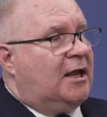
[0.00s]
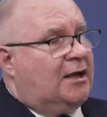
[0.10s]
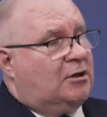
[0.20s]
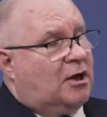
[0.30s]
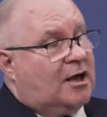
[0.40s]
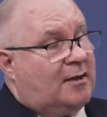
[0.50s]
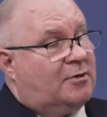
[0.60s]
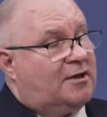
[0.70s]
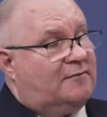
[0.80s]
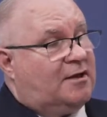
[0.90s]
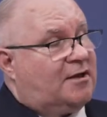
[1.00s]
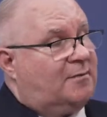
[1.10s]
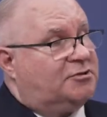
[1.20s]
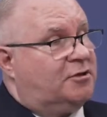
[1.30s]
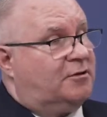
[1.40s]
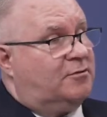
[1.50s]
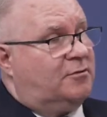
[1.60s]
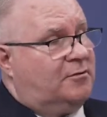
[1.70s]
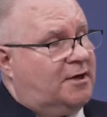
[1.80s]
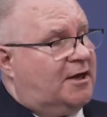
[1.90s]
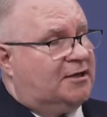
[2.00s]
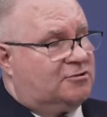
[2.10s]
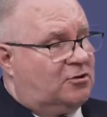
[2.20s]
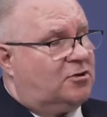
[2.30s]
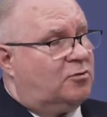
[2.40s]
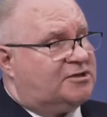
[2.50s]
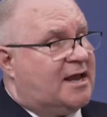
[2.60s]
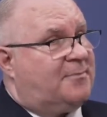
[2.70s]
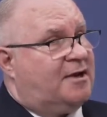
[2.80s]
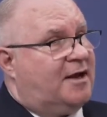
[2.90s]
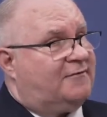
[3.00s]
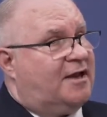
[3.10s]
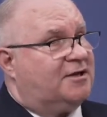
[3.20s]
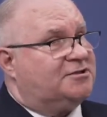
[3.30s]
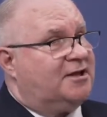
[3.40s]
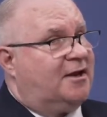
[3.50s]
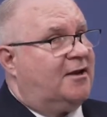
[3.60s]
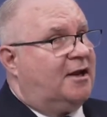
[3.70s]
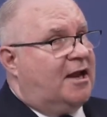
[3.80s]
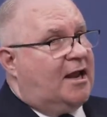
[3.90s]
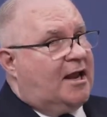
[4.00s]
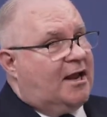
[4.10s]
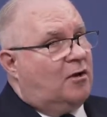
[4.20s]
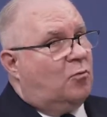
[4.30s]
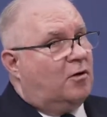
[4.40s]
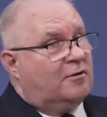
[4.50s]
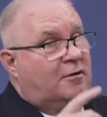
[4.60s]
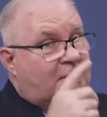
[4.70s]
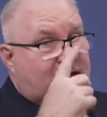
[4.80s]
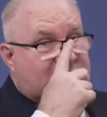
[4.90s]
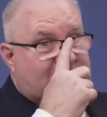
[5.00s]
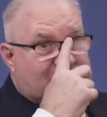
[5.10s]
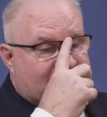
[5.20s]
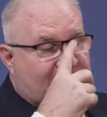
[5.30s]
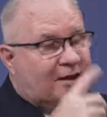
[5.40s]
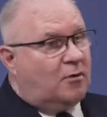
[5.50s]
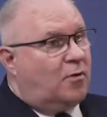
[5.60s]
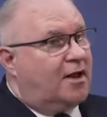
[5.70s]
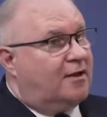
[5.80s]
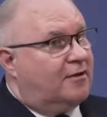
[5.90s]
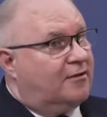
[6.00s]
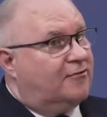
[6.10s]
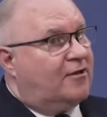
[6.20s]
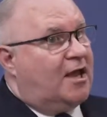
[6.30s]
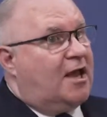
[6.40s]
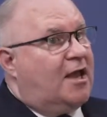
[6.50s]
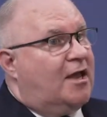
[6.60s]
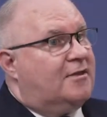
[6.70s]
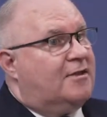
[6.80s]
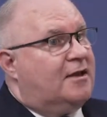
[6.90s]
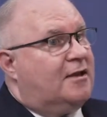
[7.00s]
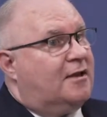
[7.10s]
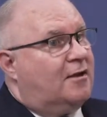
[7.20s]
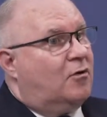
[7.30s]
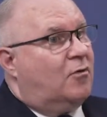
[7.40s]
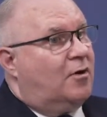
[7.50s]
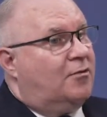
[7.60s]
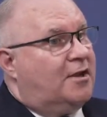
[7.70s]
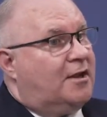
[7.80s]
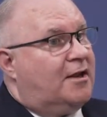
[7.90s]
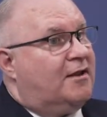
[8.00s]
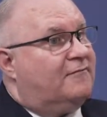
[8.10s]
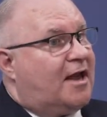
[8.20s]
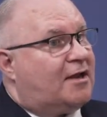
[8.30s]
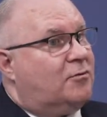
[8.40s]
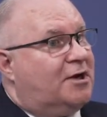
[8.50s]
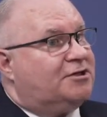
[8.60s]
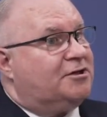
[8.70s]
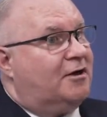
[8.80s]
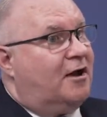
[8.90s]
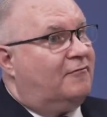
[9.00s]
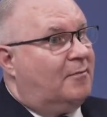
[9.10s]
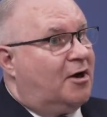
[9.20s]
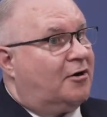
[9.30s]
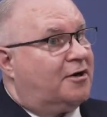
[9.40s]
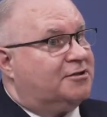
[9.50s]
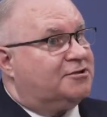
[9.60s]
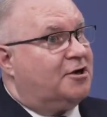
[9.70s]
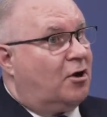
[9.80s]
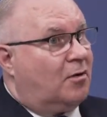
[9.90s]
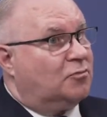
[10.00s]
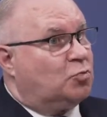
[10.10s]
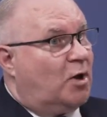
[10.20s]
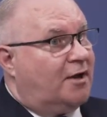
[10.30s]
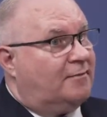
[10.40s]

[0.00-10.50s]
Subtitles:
You know, I believe that Kim Jong Un has looked at what's happened in Afghanistan, and one of the things that he's taken away is the evacuation of Americans in harm's way.